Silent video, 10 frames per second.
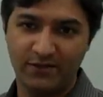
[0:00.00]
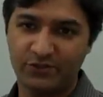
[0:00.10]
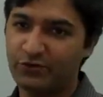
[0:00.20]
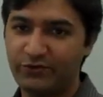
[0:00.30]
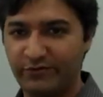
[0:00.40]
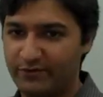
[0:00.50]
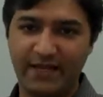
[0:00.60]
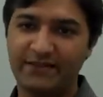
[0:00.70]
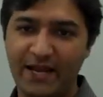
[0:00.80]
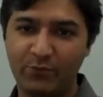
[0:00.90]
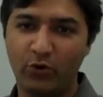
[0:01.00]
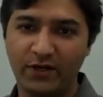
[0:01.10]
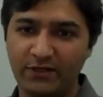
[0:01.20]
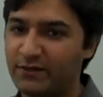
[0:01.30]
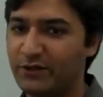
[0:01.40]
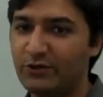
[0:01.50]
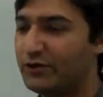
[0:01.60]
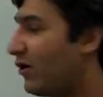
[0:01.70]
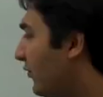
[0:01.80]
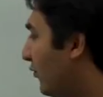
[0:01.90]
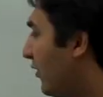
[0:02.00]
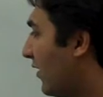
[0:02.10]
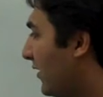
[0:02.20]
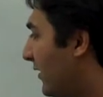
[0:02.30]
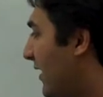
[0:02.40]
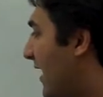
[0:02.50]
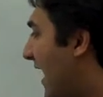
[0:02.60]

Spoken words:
So at that point, you no longer